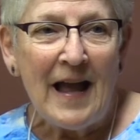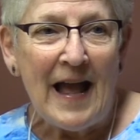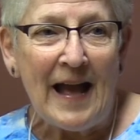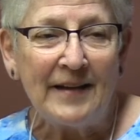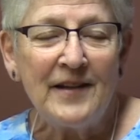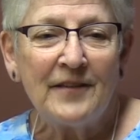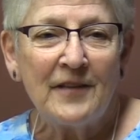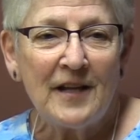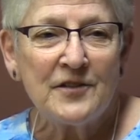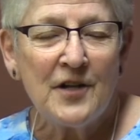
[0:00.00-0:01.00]
And at
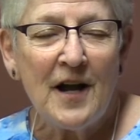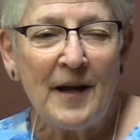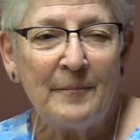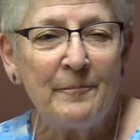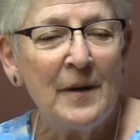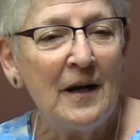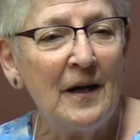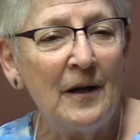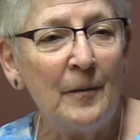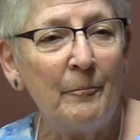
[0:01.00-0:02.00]
that time,
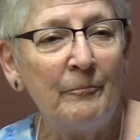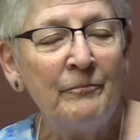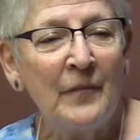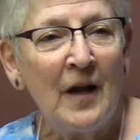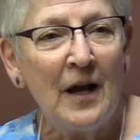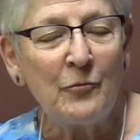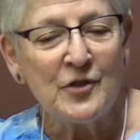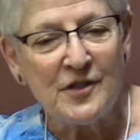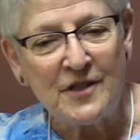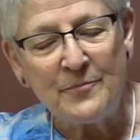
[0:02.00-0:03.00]
um, I
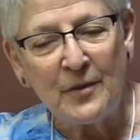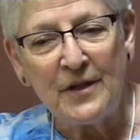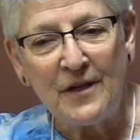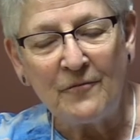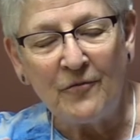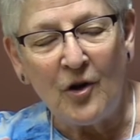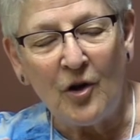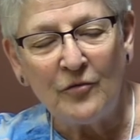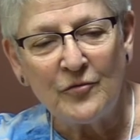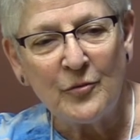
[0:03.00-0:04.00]
was deeply
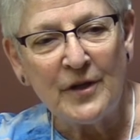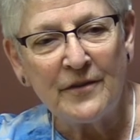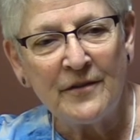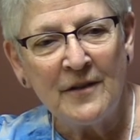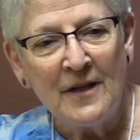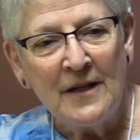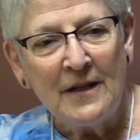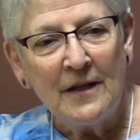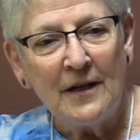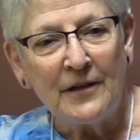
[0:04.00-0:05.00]
involved with
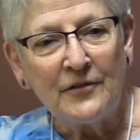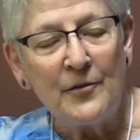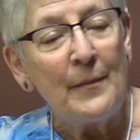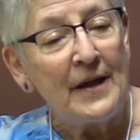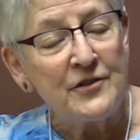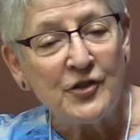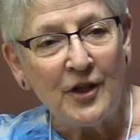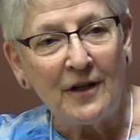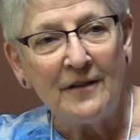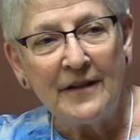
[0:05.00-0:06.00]
uh,
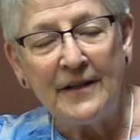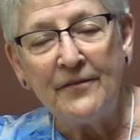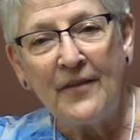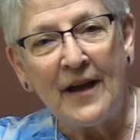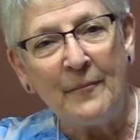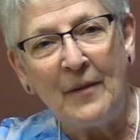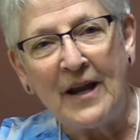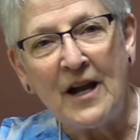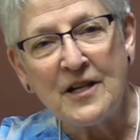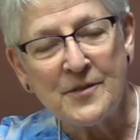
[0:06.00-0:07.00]
dementia in that my
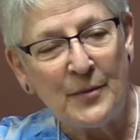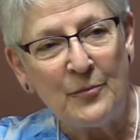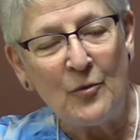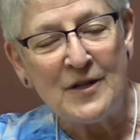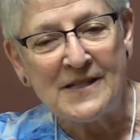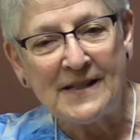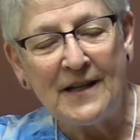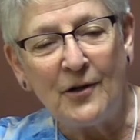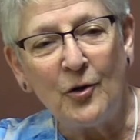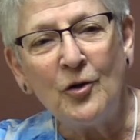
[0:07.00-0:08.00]
husband was
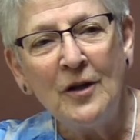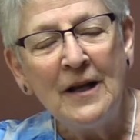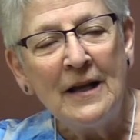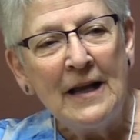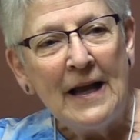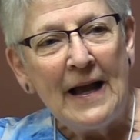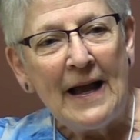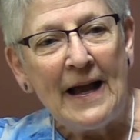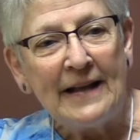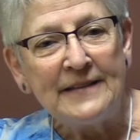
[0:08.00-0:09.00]
ill
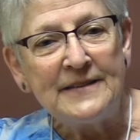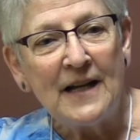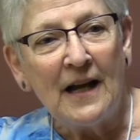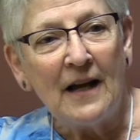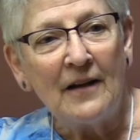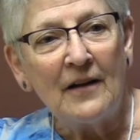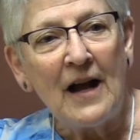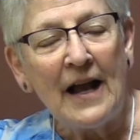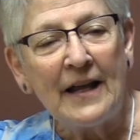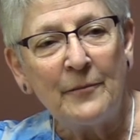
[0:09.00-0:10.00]
and uh,
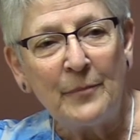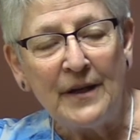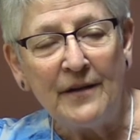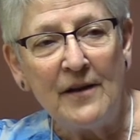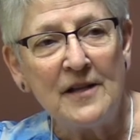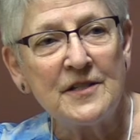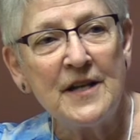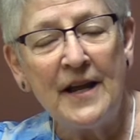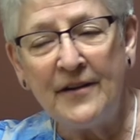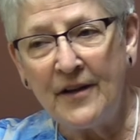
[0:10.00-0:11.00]
I had been
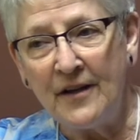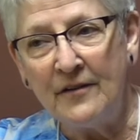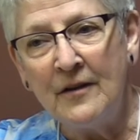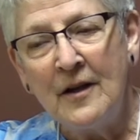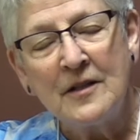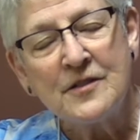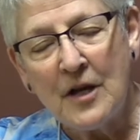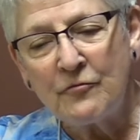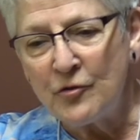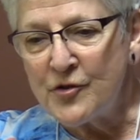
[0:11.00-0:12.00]
attending
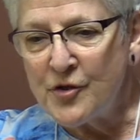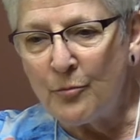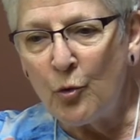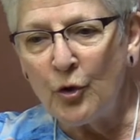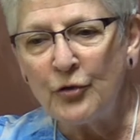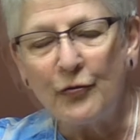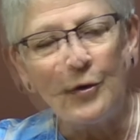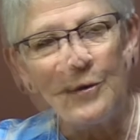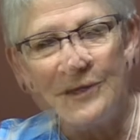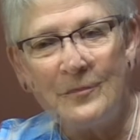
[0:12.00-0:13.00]
several support
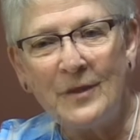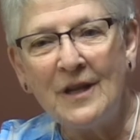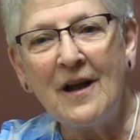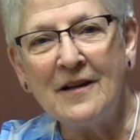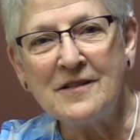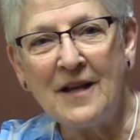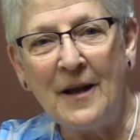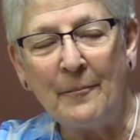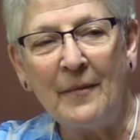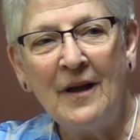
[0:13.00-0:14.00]
groups and because
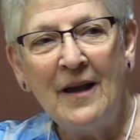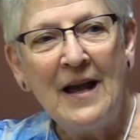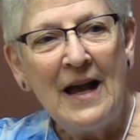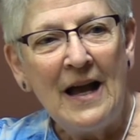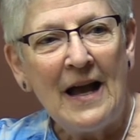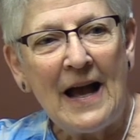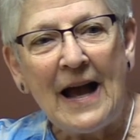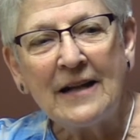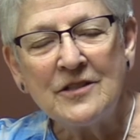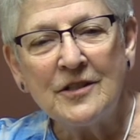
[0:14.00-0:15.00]
I'm
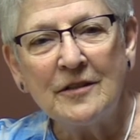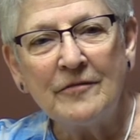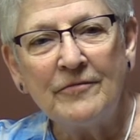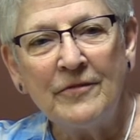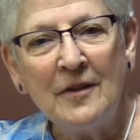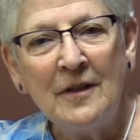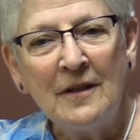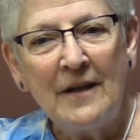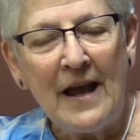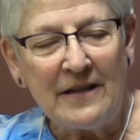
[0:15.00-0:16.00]
active
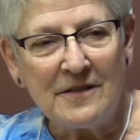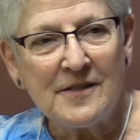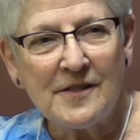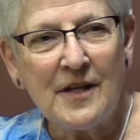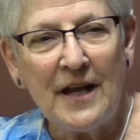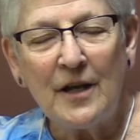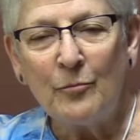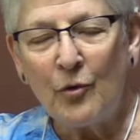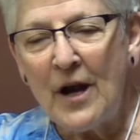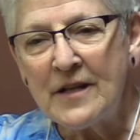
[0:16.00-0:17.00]
and stay
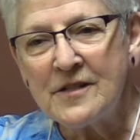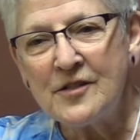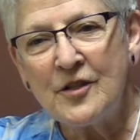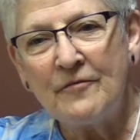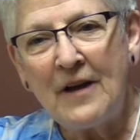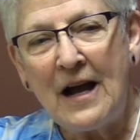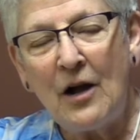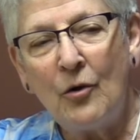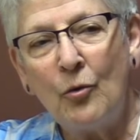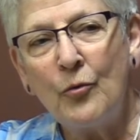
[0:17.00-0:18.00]
abreast of
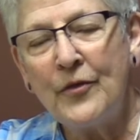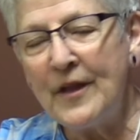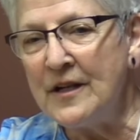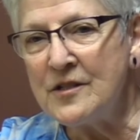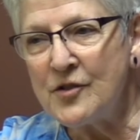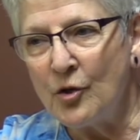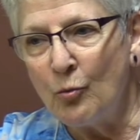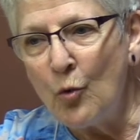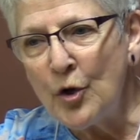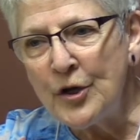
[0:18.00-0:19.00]
how things are
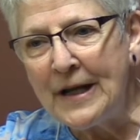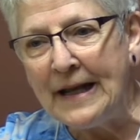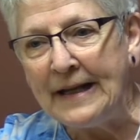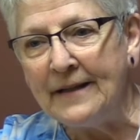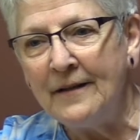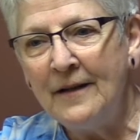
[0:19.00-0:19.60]
working